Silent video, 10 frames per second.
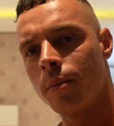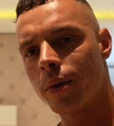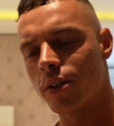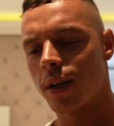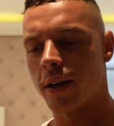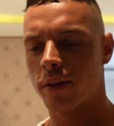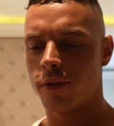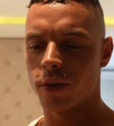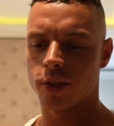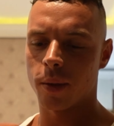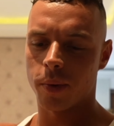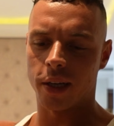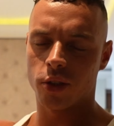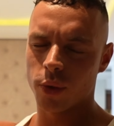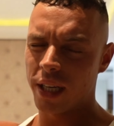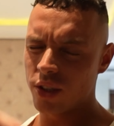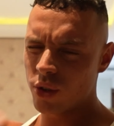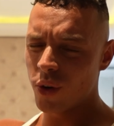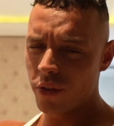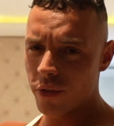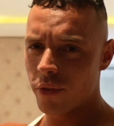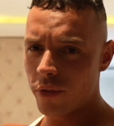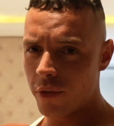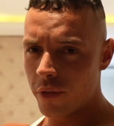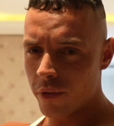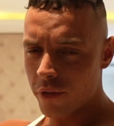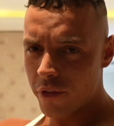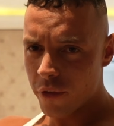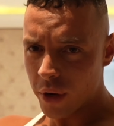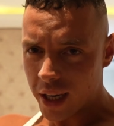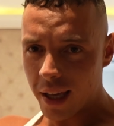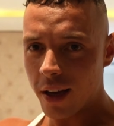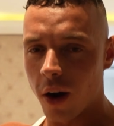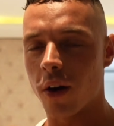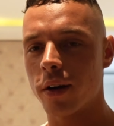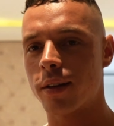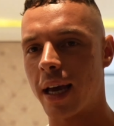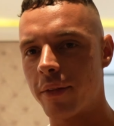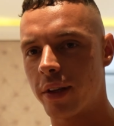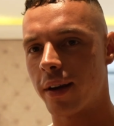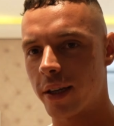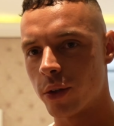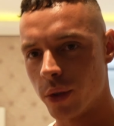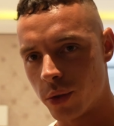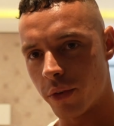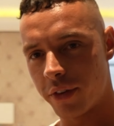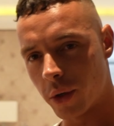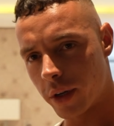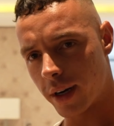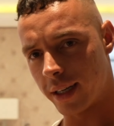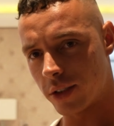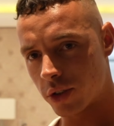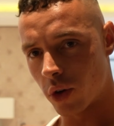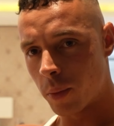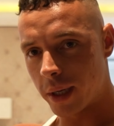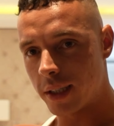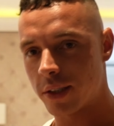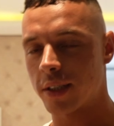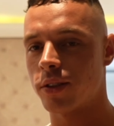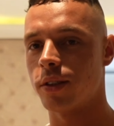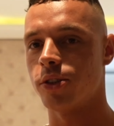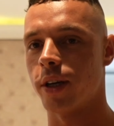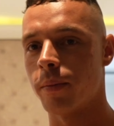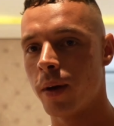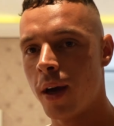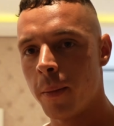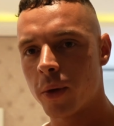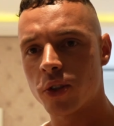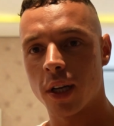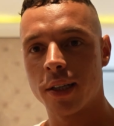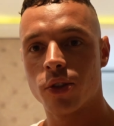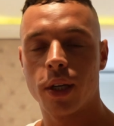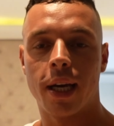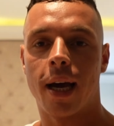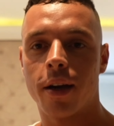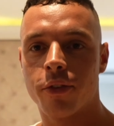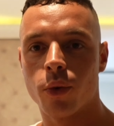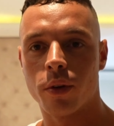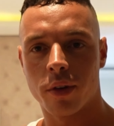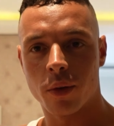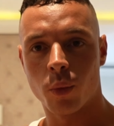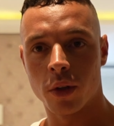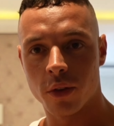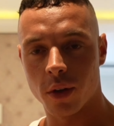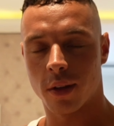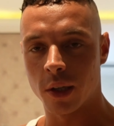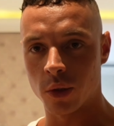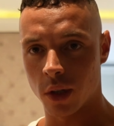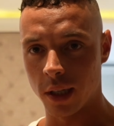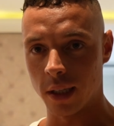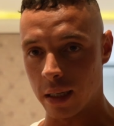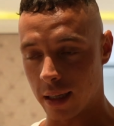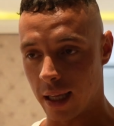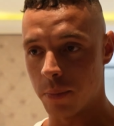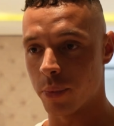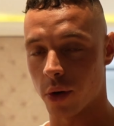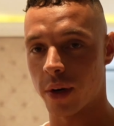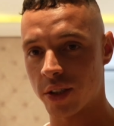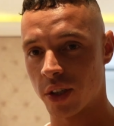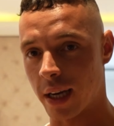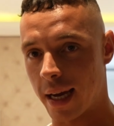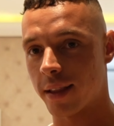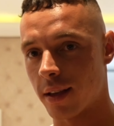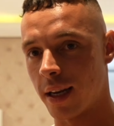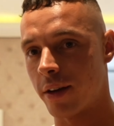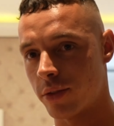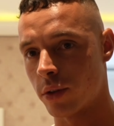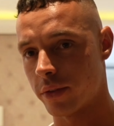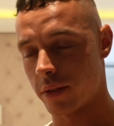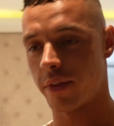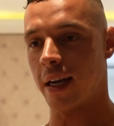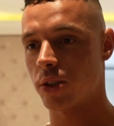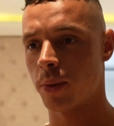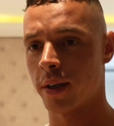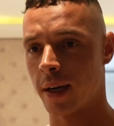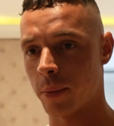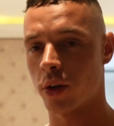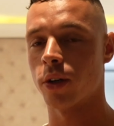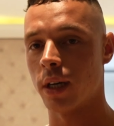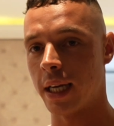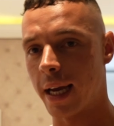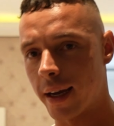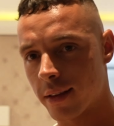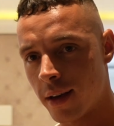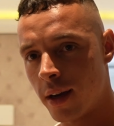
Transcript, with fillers: Because like, for example, I train so freaking hard. Everything I do is to failure. I hit so many sets in the gym because I literally have to if I want to continuously keep progressing at the level of advancement that I'm currently at.